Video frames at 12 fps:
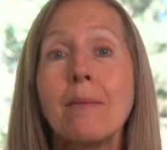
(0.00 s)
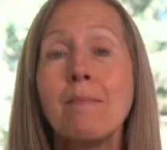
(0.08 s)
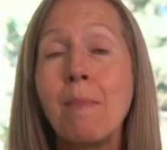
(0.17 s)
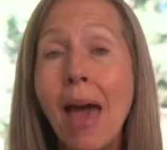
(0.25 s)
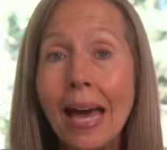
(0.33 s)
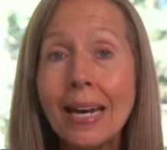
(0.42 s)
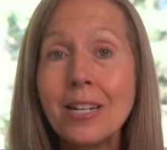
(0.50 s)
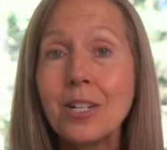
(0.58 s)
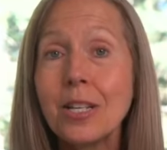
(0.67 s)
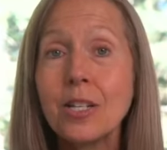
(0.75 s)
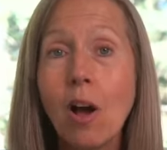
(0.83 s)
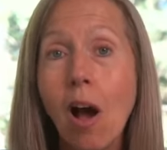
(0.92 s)

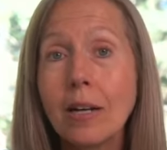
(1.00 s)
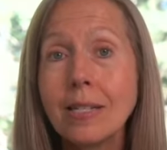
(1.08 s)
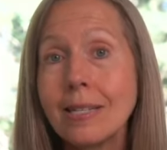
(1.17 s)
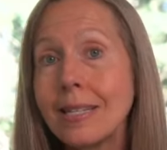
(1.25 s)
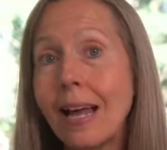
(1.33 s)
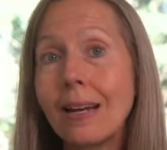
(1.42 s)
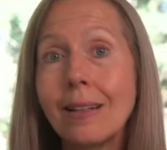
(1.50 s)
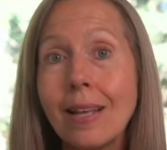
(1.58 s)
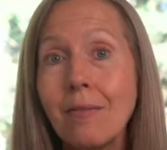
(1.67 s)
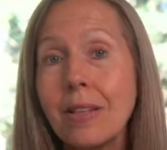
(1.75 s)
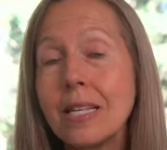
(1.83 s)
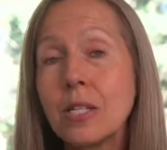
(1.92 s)
manage the toxins, how to
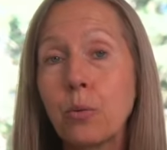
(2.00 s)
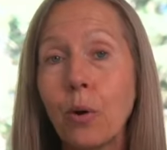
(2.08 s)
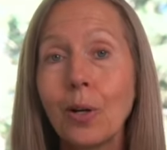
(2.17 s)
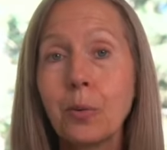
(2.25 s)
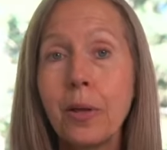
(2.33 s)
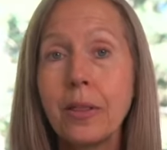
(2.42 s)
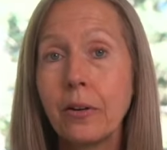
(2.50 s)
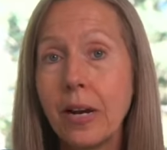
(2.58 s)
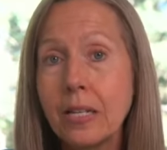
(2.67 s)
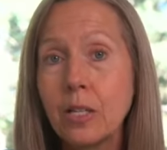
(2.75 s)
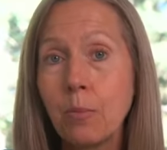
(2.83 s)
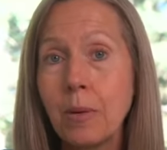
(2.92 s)
live in this world when there
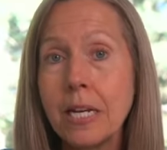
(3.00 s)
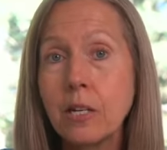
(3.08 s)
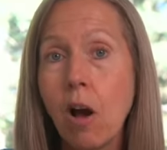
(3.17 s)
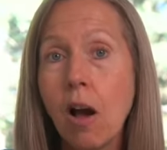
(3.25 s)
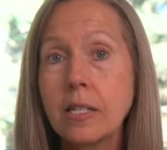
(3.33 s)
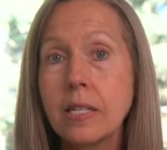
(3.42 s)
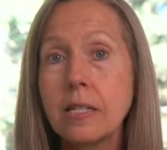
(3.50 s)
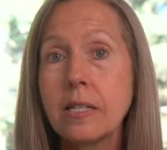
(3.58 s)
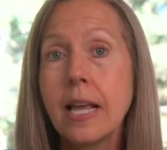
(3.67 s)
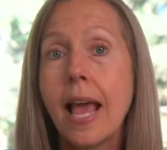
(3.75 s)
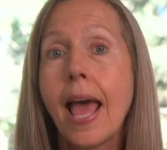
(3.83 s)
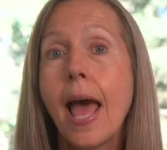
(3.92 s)
is so many
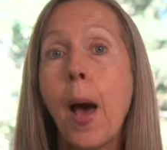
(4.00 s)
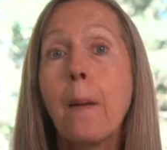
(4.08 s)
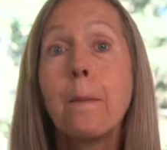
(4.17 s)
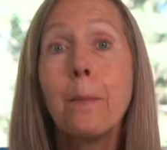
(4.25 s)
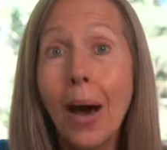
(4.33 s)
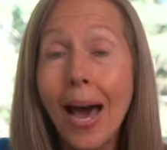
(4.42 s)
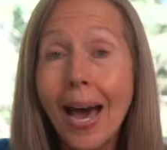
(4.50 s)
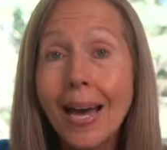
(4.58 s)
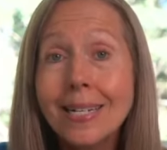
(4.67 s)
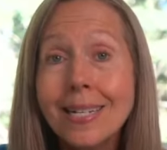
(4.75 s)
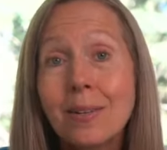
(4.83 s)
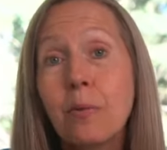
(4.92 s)
toxins.
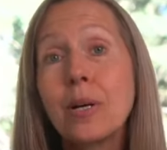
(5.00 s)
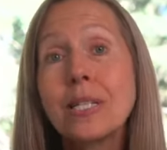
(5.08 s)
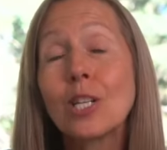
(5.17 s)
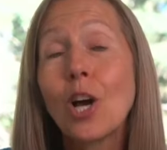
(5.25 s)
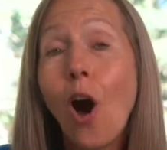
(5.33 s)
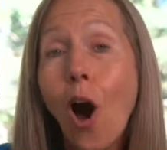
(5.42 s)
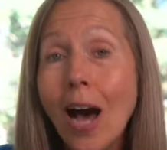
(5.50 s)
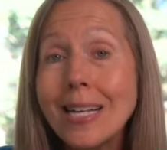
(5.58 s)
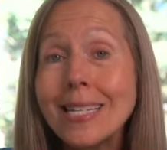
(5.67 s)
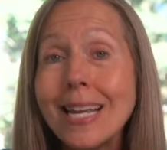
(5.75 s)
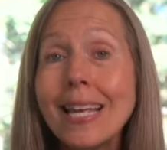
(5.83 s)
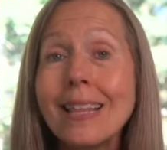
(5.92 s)
But what's
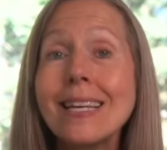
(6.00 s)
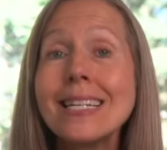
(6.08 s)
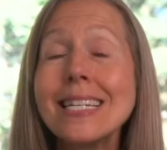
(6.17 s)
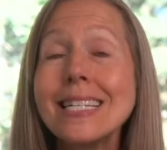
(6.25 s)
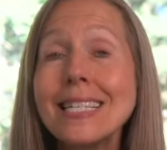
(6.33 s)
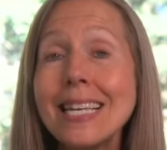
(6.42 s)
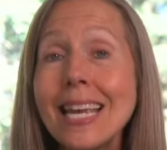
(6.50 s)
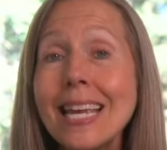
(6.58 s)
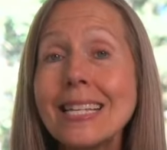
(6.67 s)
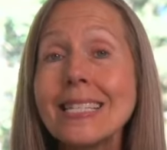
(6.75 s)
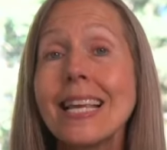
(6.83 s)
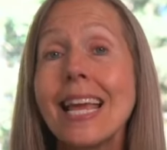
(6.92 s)
causing the
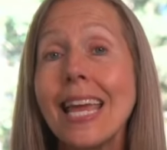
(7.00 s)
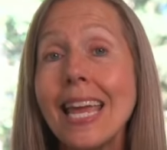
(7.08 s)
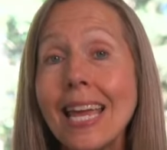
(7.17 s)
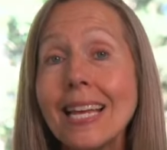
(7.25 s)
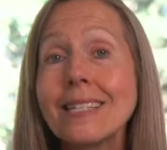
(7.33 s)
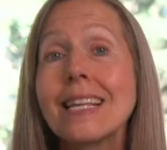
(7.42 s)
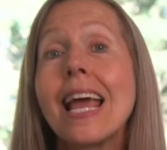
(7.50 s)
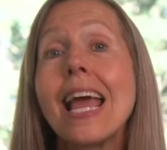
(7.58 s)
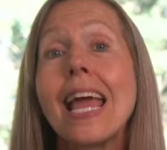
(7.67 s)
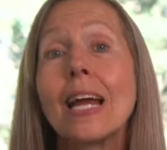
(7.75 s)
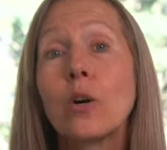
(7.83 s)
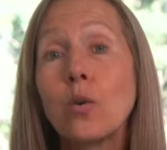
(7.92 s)
disease is
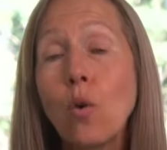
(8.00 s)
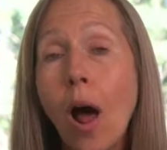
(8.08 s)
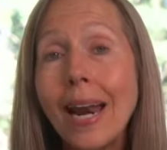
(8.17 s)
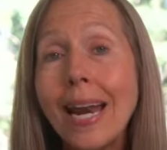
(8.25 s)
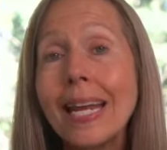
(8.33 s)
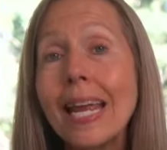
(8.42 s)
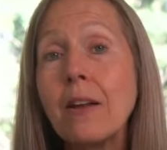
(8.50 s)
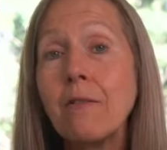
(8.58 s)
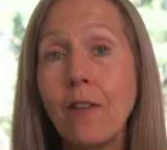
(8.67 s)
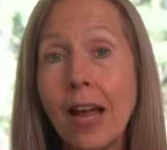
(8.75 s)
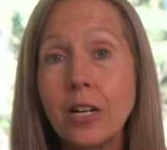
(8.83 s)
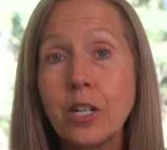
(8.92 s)
chronic
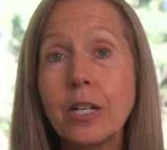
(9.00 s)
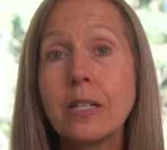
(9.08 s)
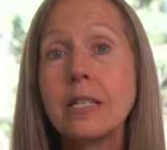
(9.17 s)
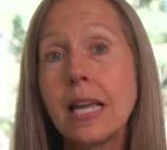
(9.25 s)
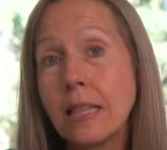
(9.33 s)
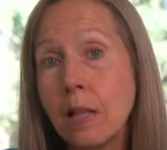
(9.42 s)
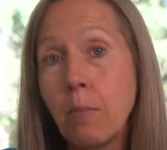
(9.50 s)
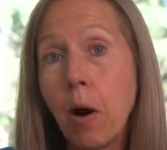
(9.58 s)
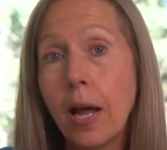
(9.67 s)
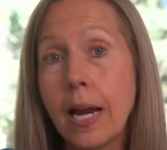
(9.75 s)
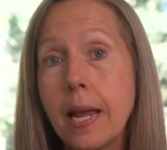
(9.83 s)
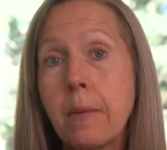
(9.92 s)
infections in the
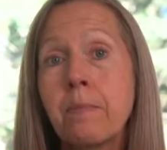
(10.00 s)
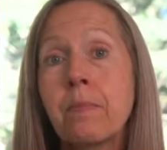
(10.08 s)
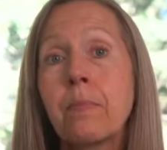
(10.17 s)
body.